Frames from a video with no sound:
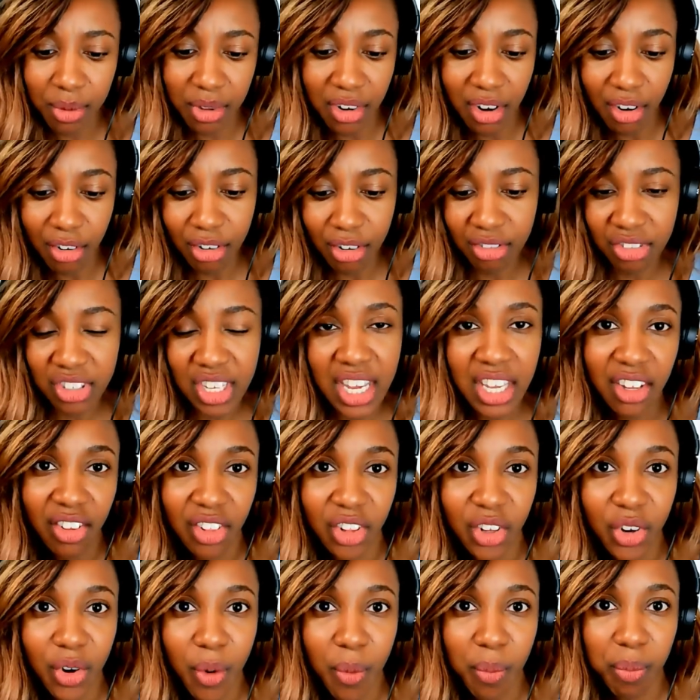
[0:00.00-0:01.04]
you know, you take your
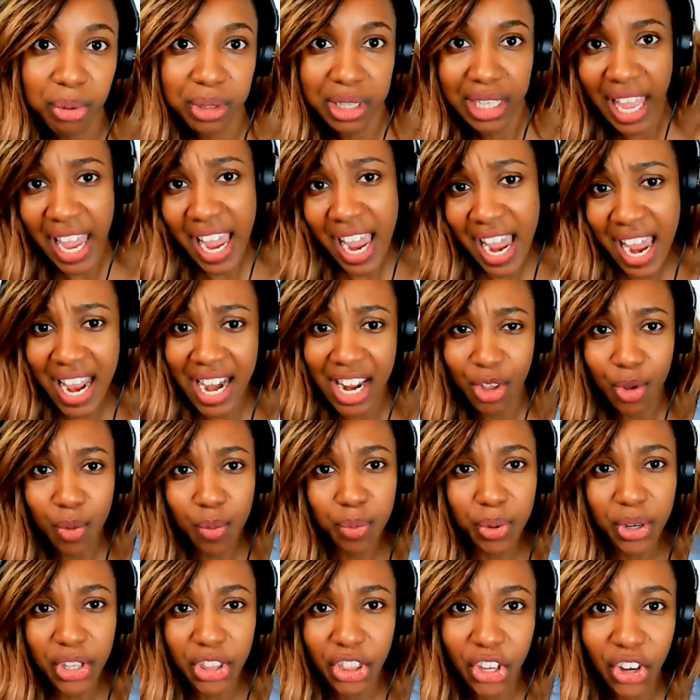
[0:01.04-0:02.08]
little plate and you
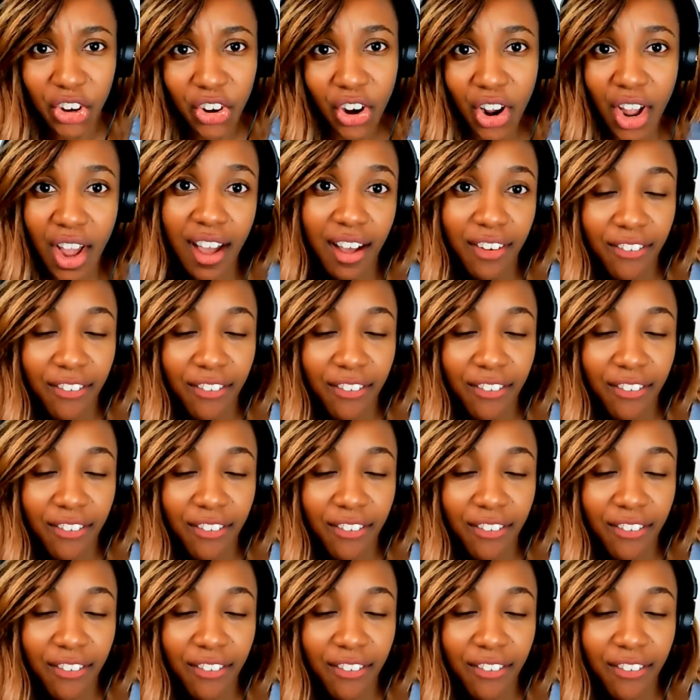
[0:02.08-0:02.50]
put their